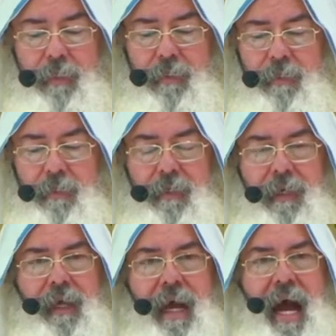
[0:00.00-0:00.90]
People
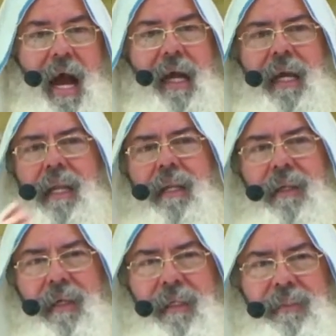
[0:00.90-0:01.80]
in their pain,
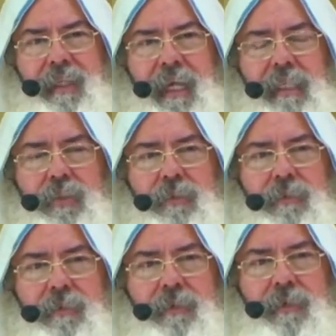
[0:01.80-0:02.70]
when you lose someone
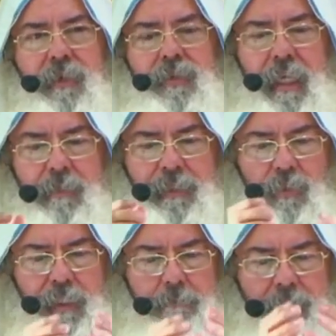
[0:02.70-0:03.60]
that you love,
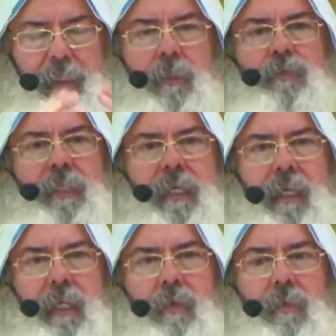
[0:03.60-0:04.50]
they
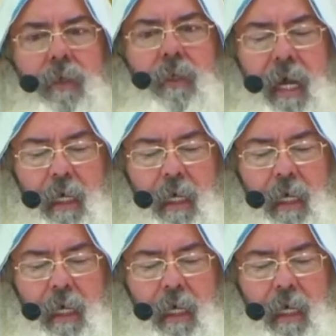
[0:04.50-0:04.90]
go